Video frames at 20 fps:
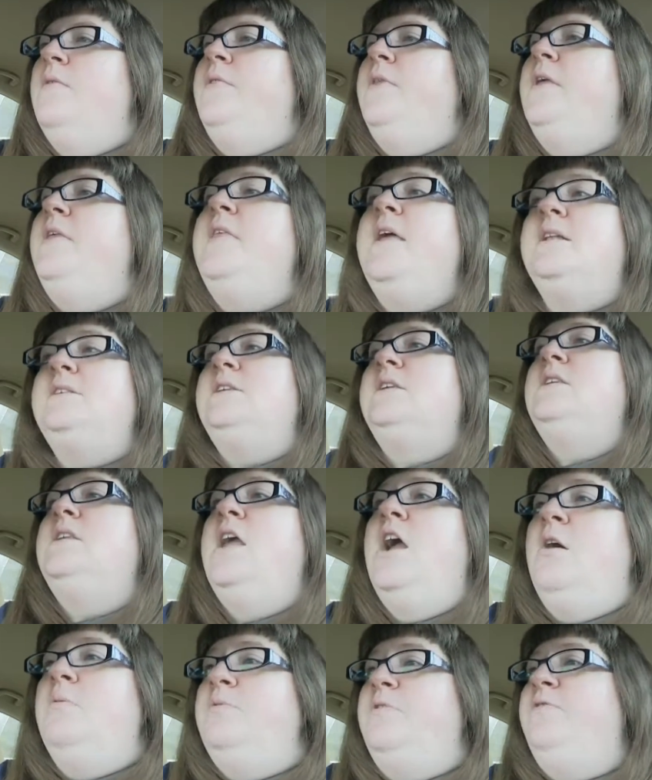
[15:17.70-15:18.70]
And that didn't
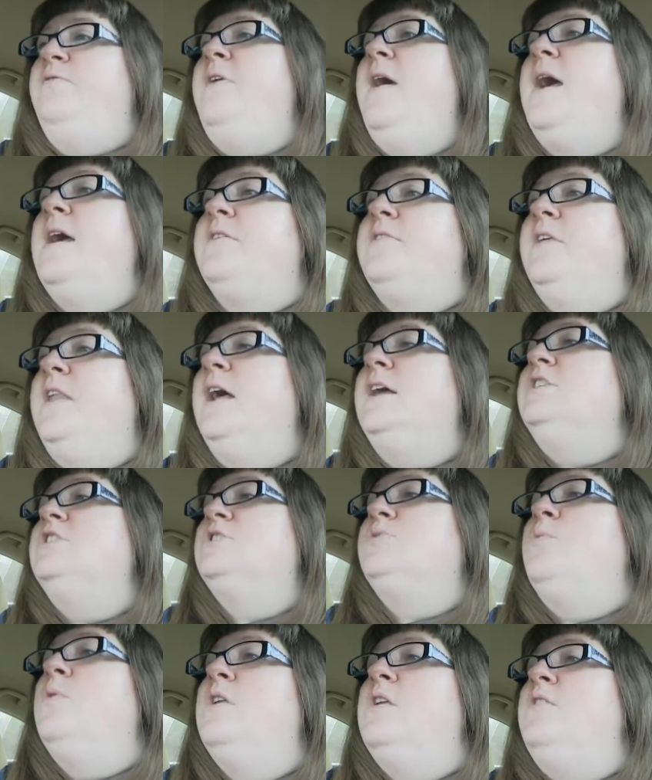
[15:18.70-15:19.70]
help the fact that I
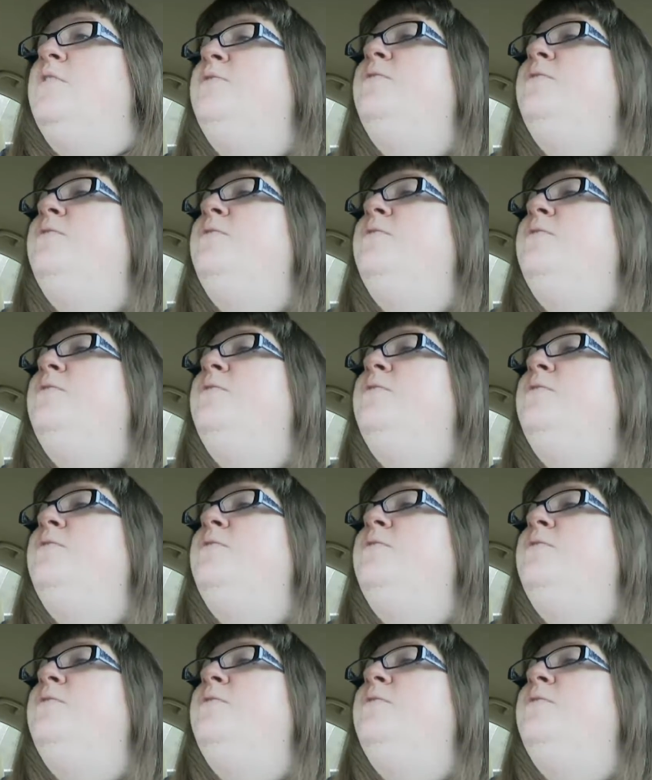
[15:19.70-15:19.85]
just wanted to